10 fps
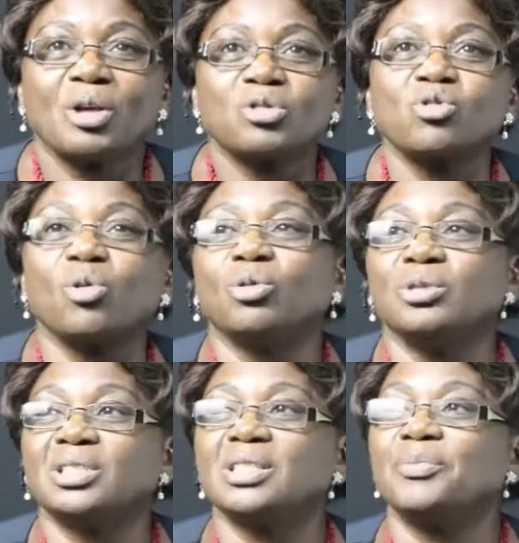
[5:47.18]
So
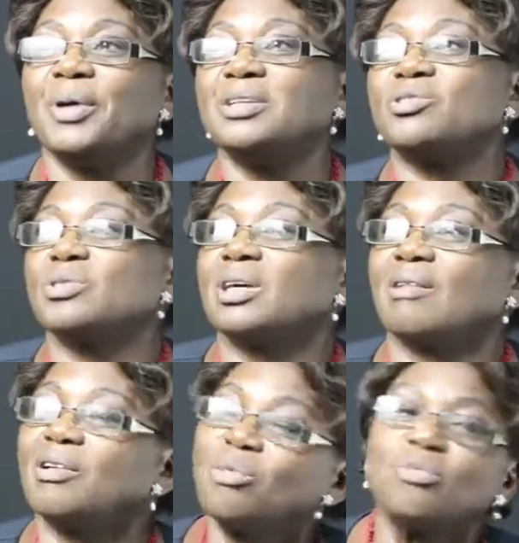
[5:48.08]
it depends on the
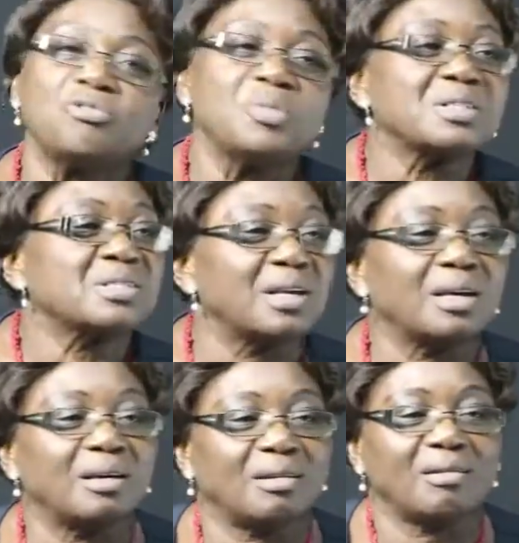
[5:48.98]
random movements
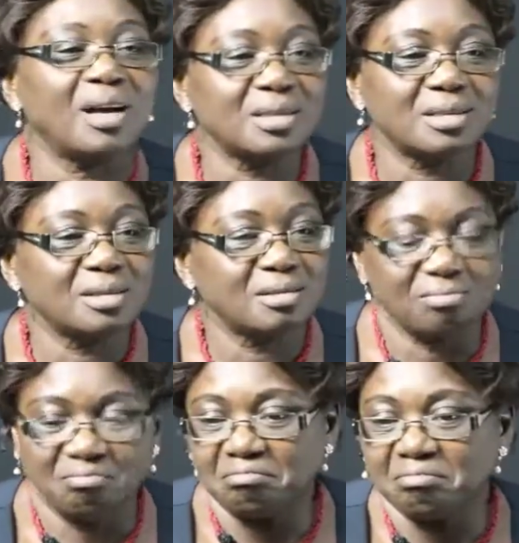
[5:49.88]
the rat
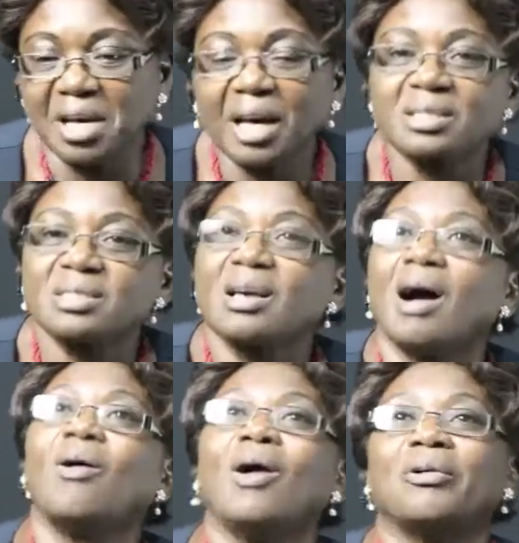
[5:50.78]
makes,
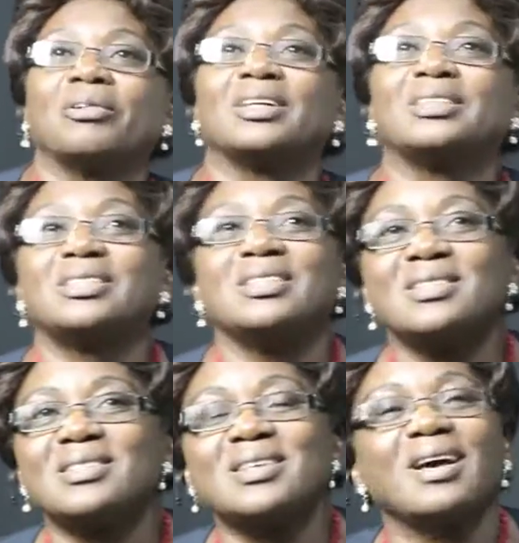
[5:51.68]
how hungry it
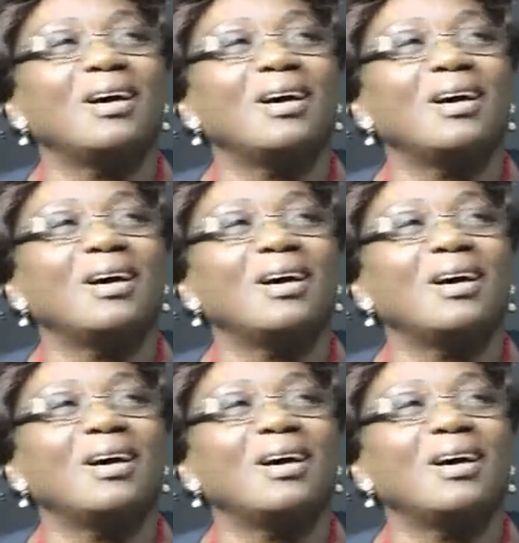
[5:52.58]
is,